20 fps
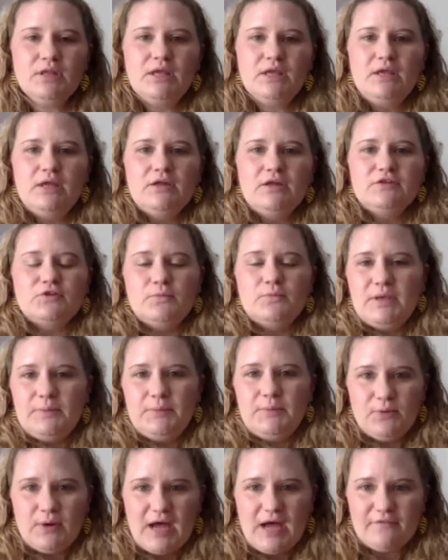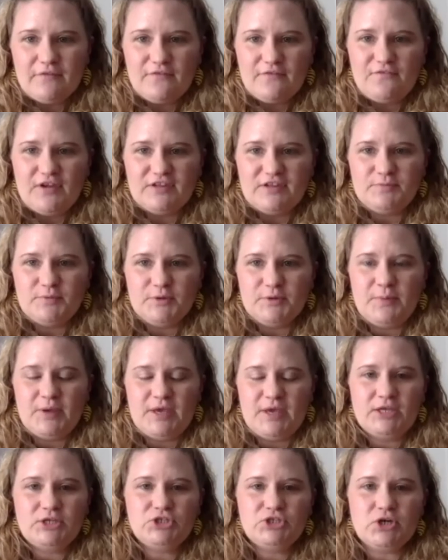So maybe you have a Facebook
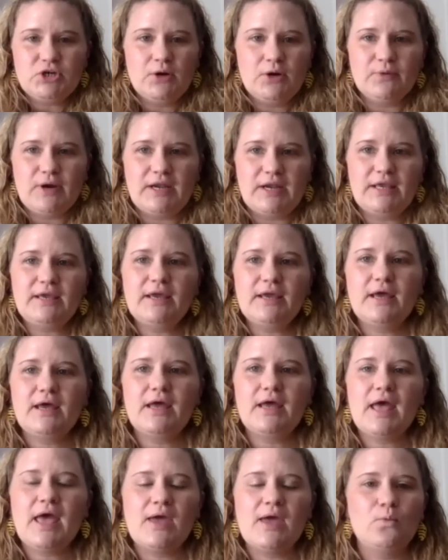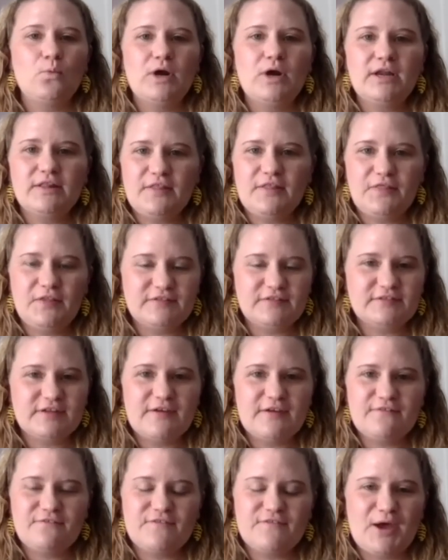page already. And one of the things
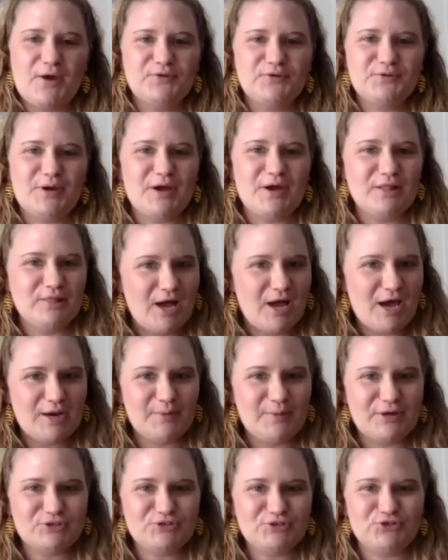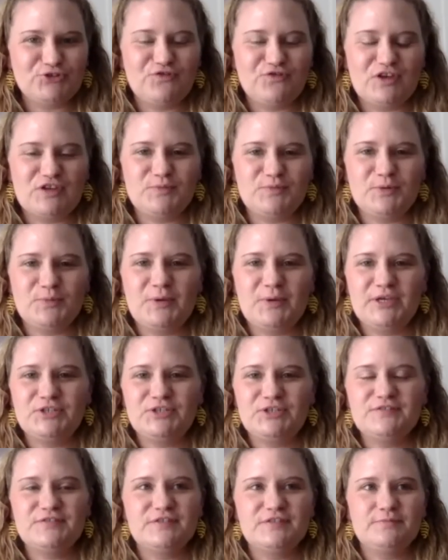I've found a lot about church Facebook
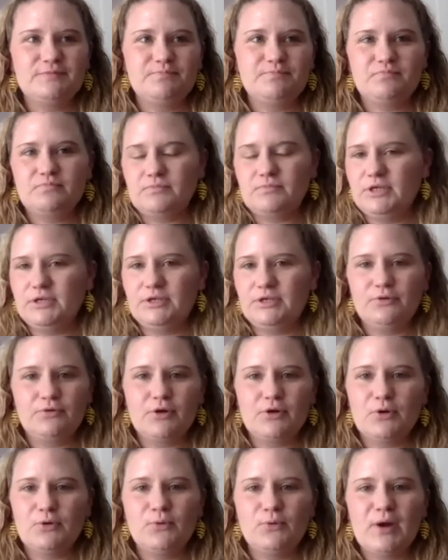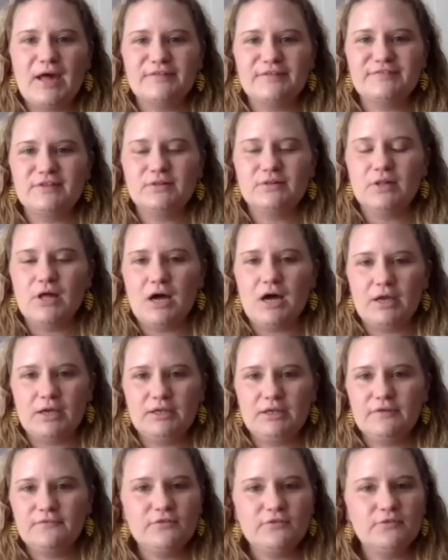pages is you don't know who has the login
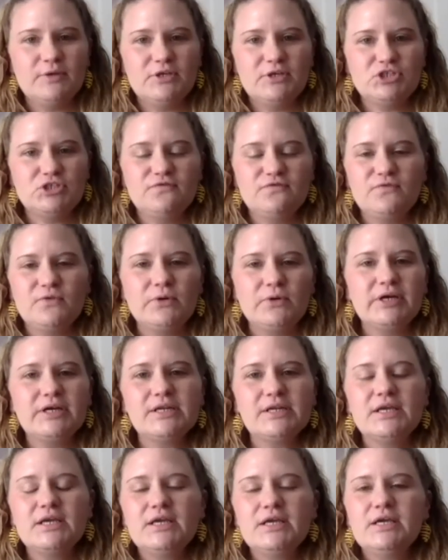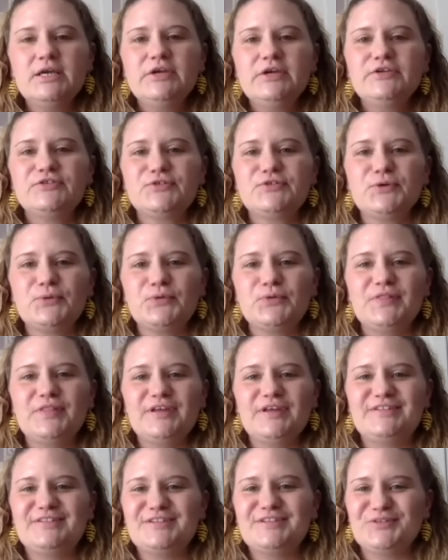information for it. So
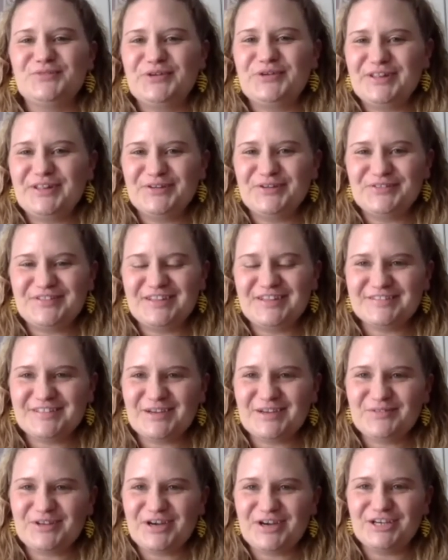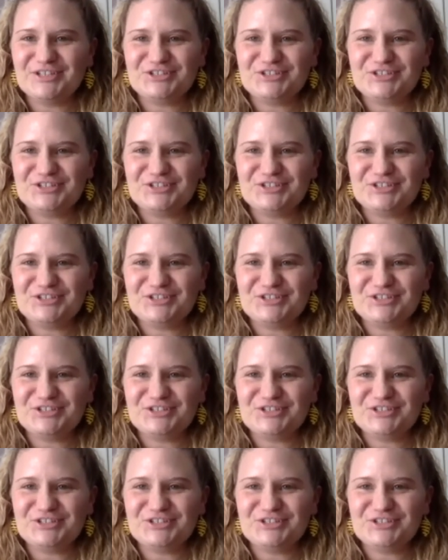this is one of those things I would caution